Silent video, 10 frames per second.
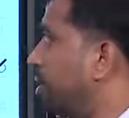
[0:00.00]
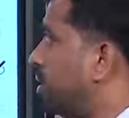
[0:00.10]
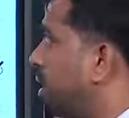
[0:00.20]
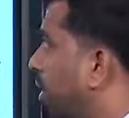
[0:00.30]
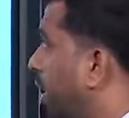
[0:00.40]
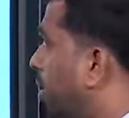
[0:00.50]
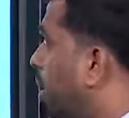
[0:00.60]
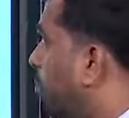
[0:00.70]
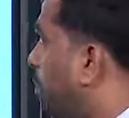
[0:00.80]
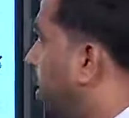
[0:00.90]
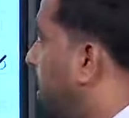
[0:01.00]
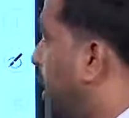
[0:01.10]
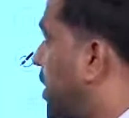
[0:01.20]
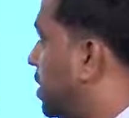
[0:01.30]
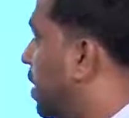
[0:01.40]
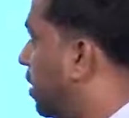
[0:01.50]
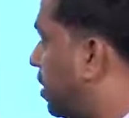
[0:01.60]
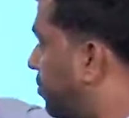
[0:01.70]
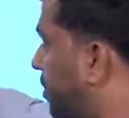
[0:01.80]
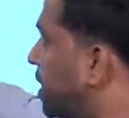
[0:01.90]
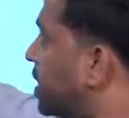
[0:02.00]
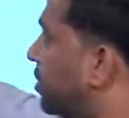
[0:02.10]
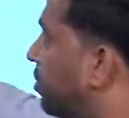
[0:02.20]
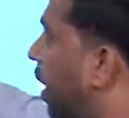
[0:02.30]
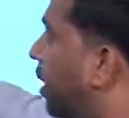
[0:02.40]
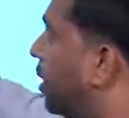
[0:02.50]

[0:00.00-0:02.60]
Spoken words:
So, correct option is the first one.